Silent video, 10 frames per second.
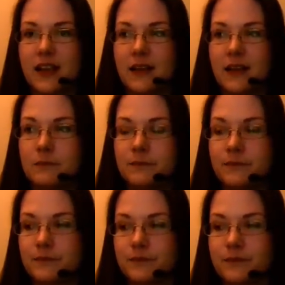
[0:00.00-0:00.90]

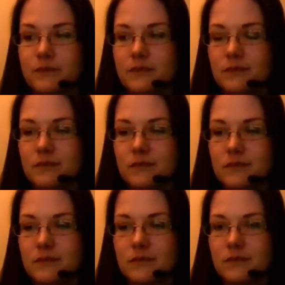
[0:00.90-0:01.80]

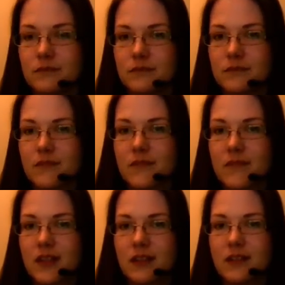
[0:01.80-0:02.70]

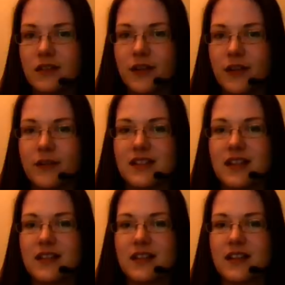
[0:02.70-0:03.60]
you know,
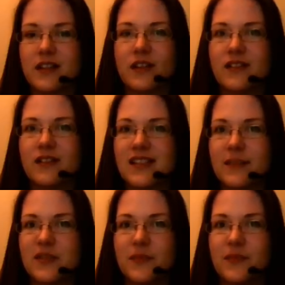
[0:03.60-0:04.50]
it's like the
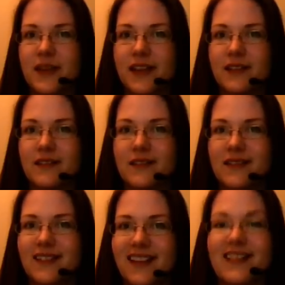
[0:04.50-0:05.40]
concept of being
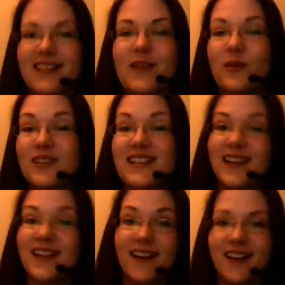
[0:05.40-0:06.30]
like the
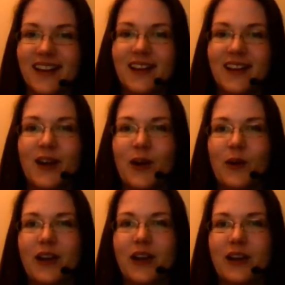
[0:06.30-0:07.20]
all-seeing eye or
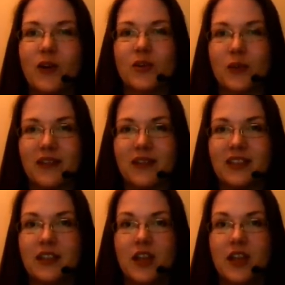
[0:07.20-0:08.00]
like God or whatever,